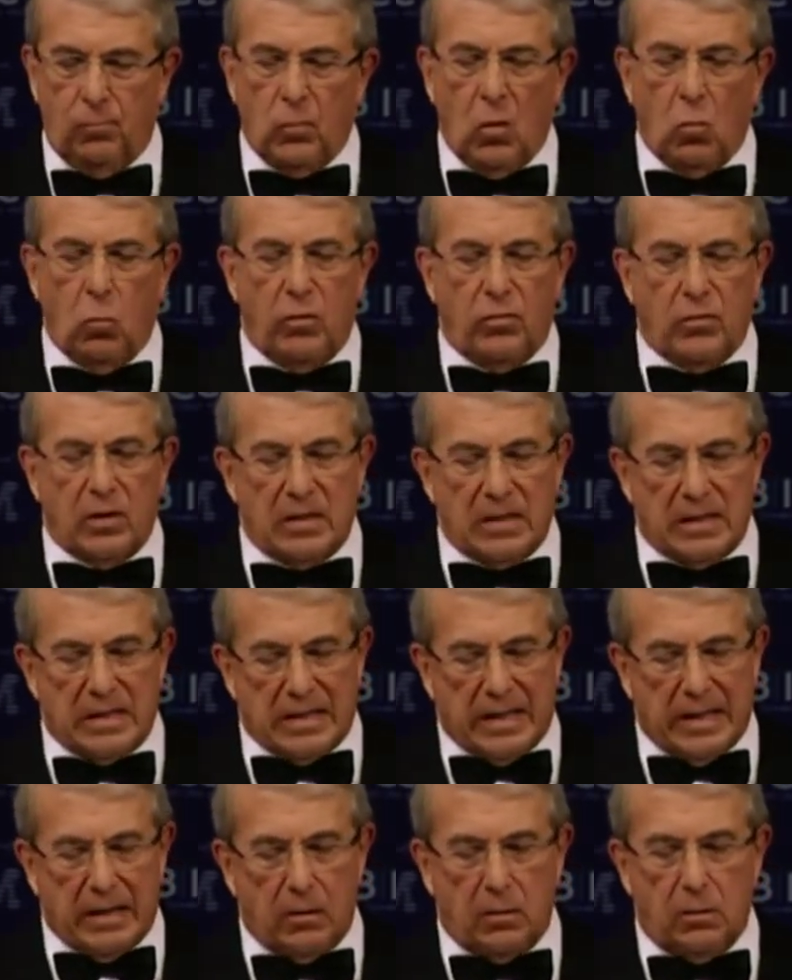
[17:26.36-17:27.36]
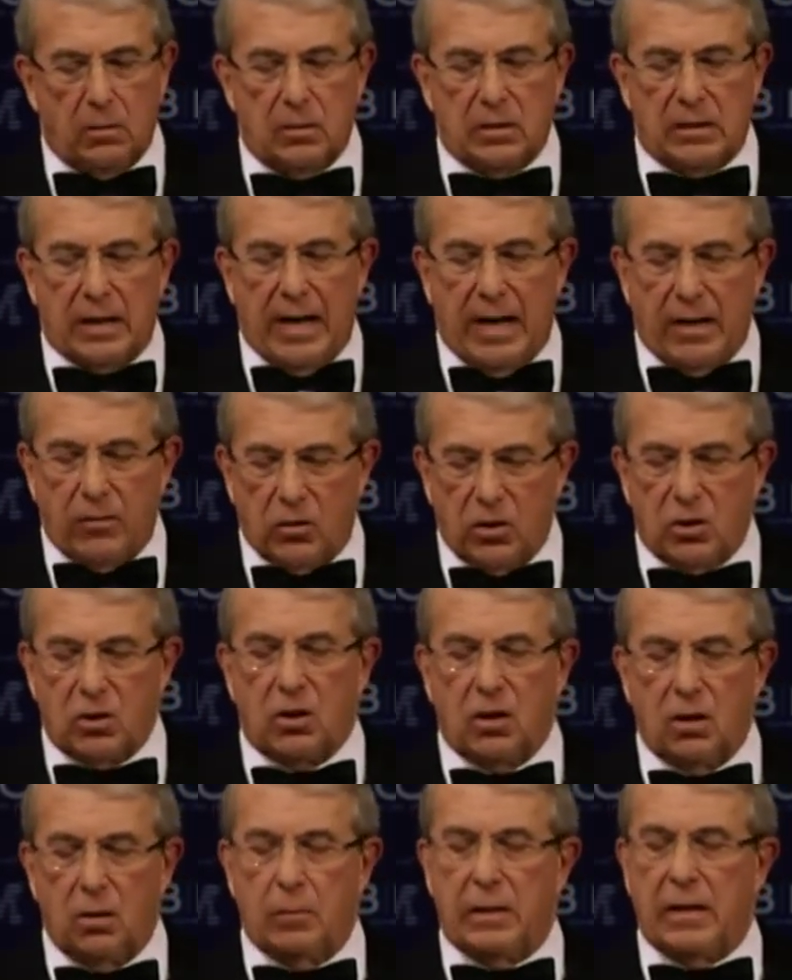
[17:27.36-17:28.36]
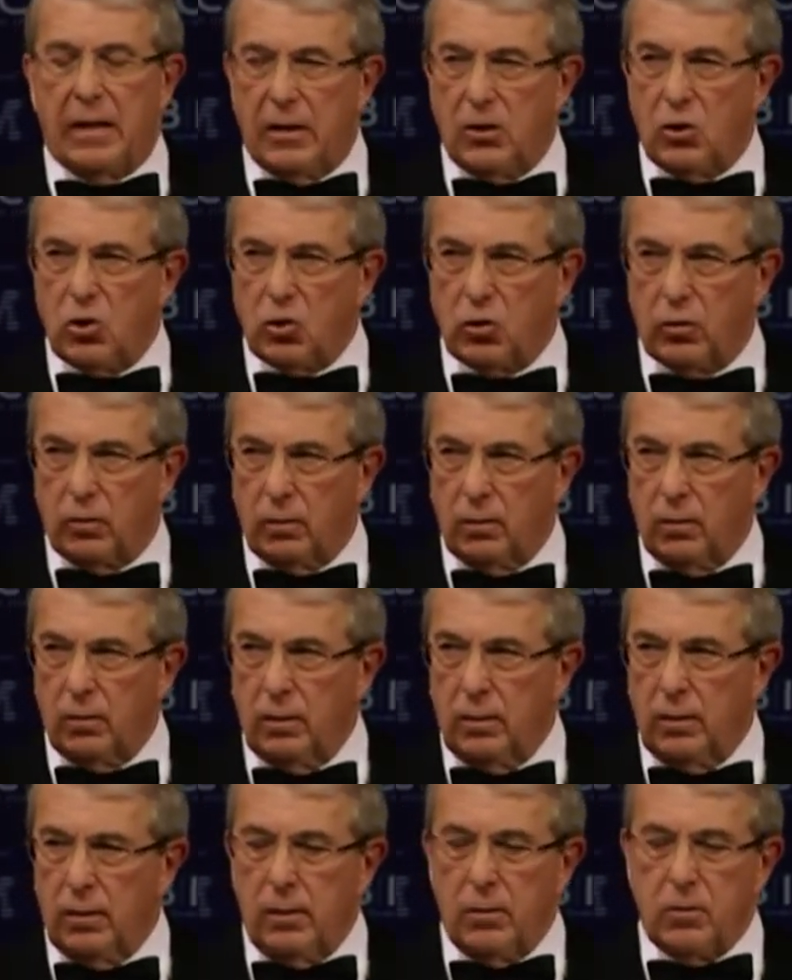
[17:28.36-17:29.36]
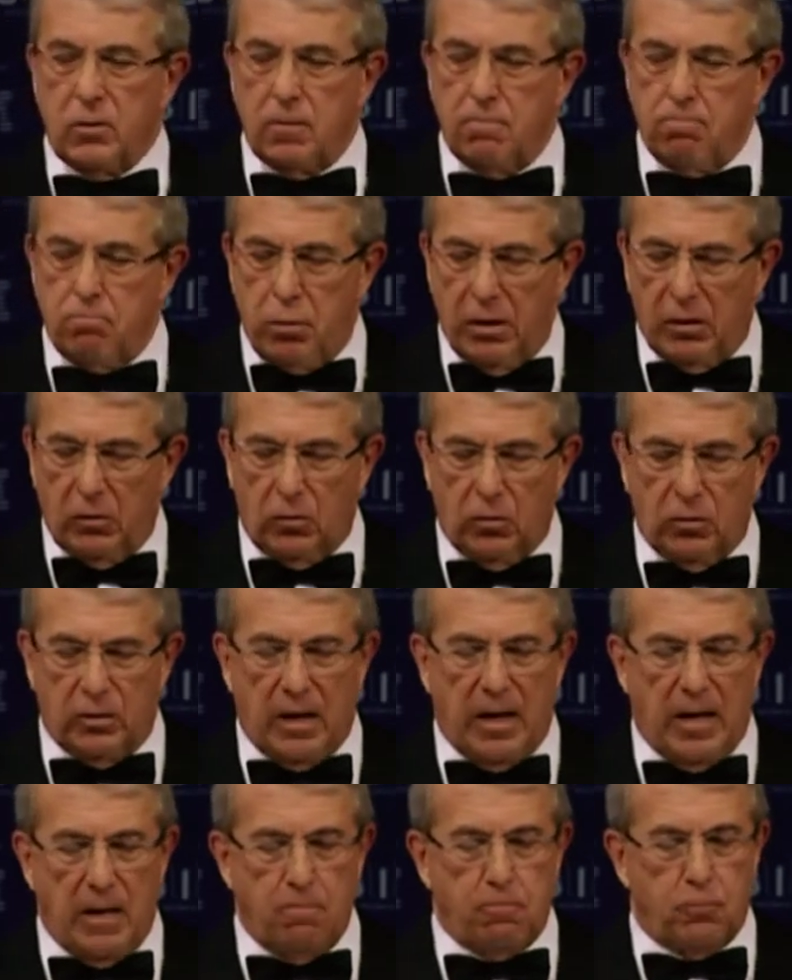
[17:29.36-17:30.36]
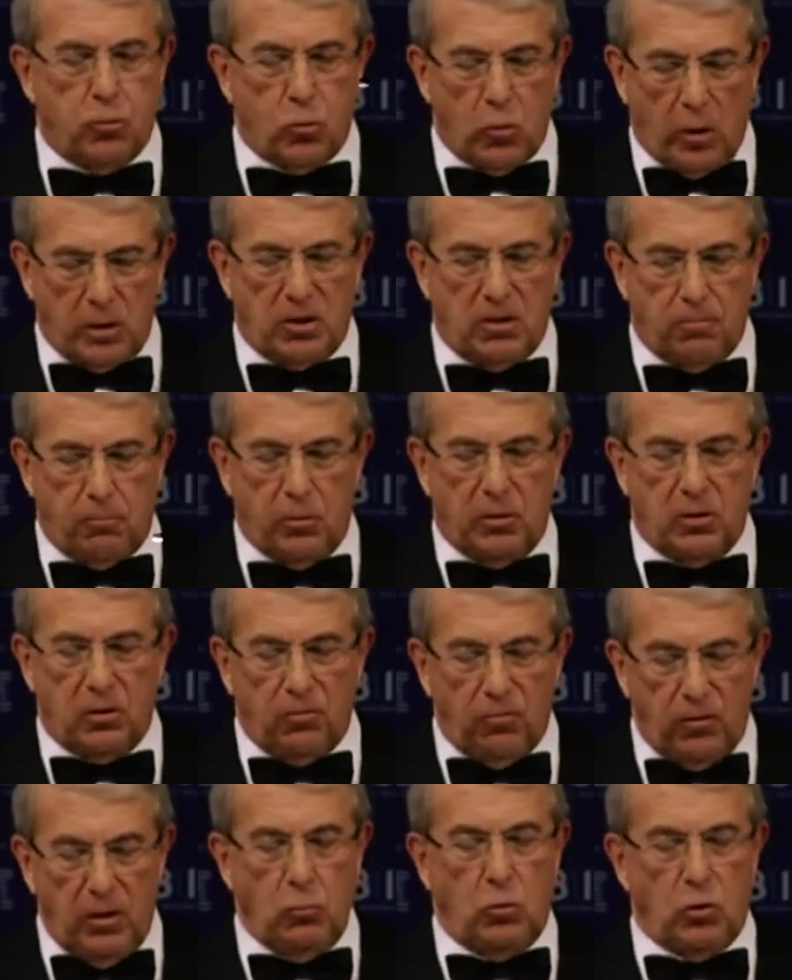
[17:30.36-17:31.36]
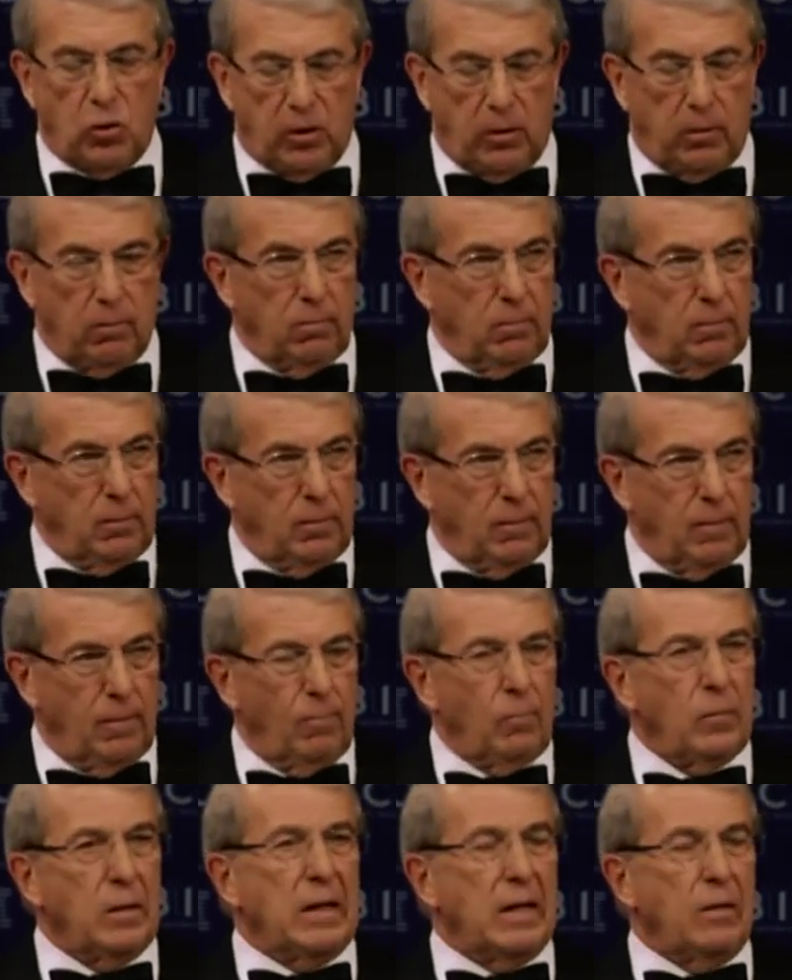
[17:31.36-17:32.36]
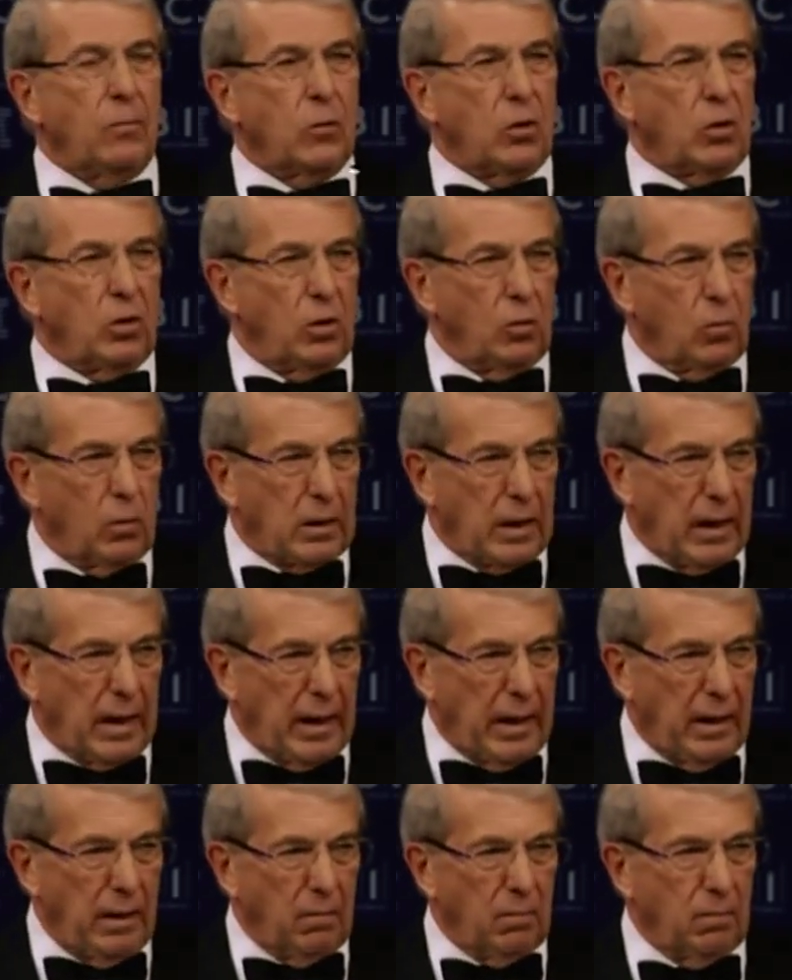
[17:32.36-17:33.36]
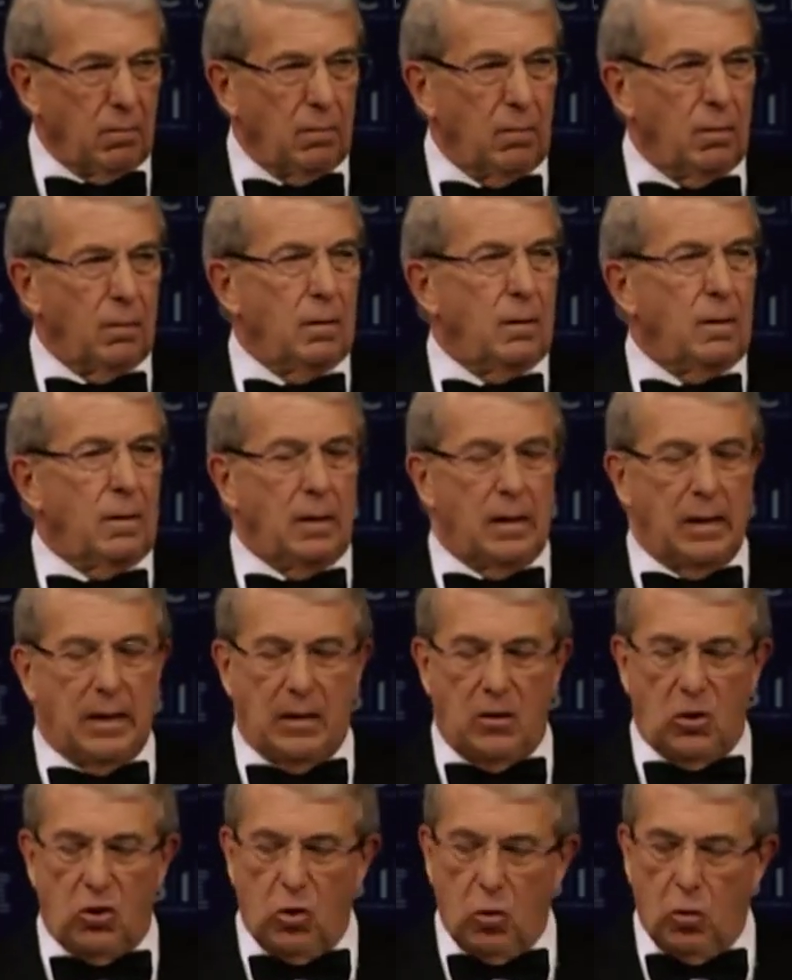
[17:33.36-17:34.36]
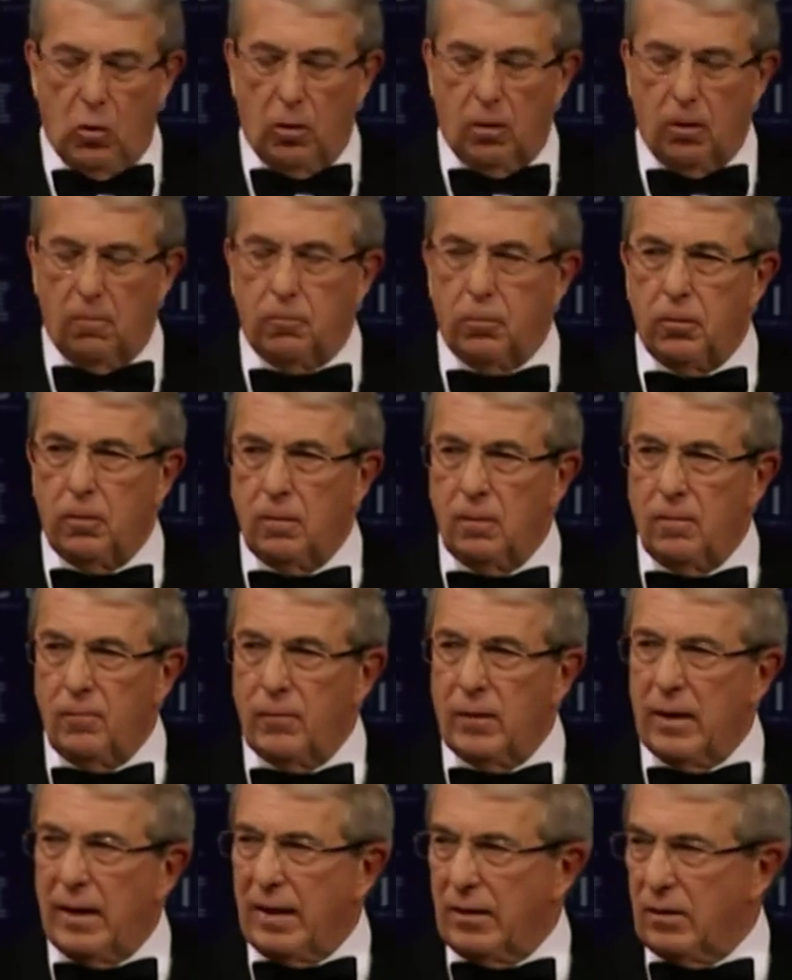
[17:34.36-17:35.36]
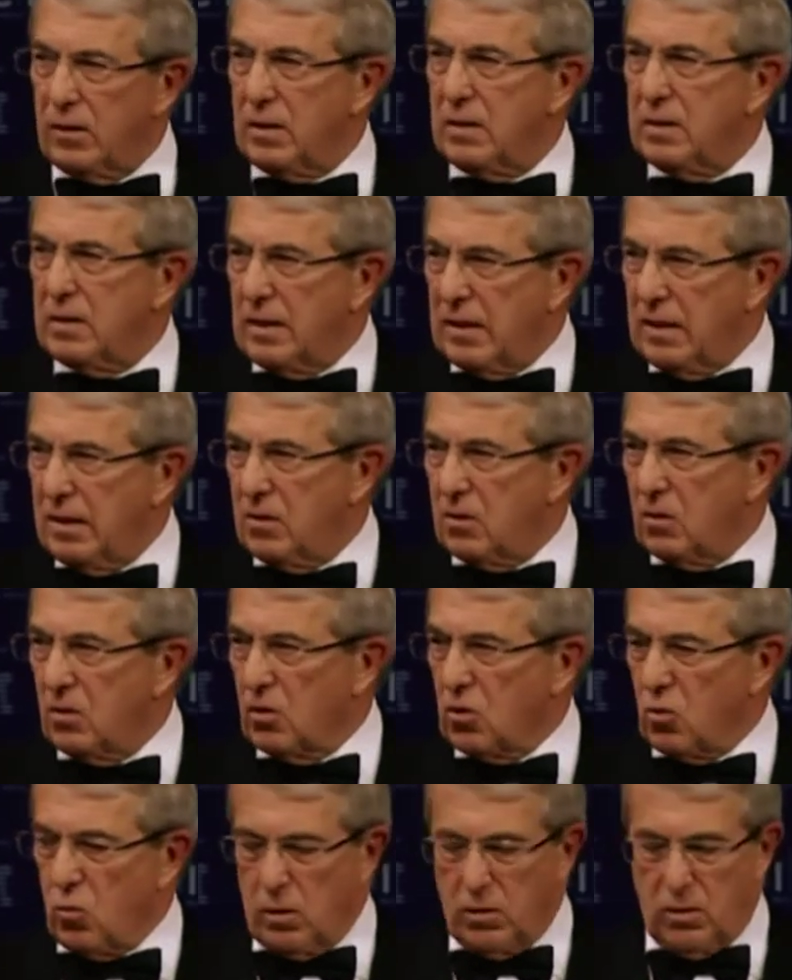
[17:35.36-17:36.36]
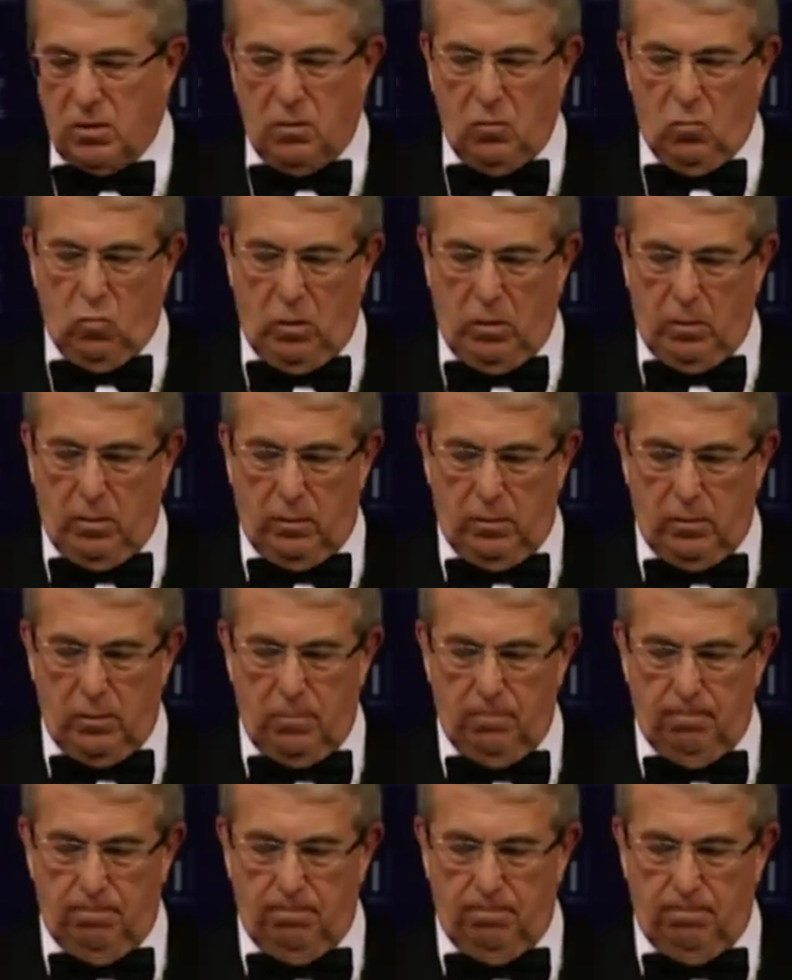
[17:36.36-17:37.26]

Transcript: with the skills and determination to build a prosperous future in the UK, in Europe, and indeed across the world.